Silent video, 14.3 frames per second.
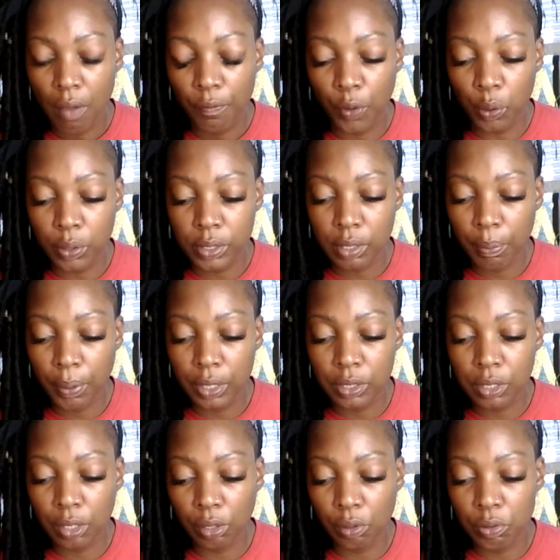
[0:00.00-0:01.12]
Focus upon
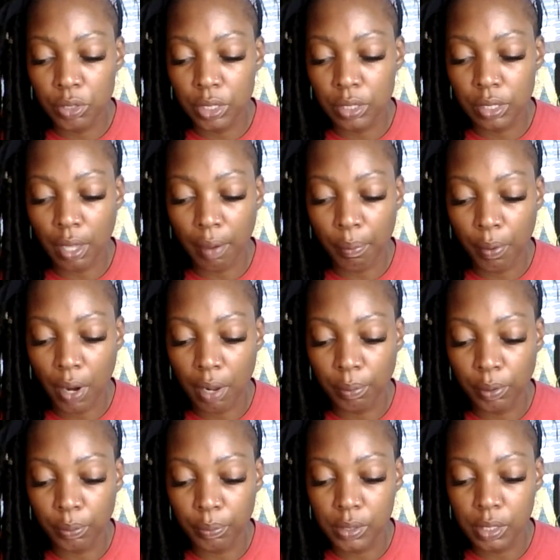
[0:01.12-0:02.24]
solutions, not
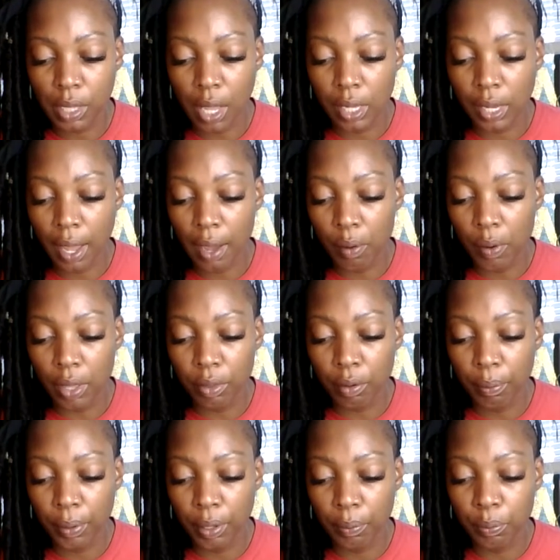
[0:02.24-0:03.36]
problems. Allow other
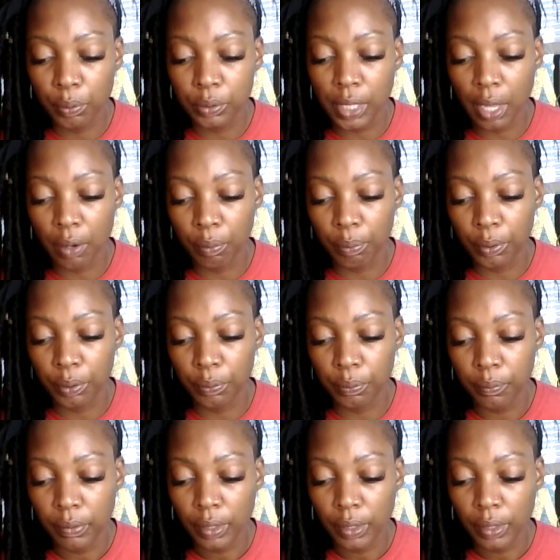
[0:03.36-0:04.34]
people to help you.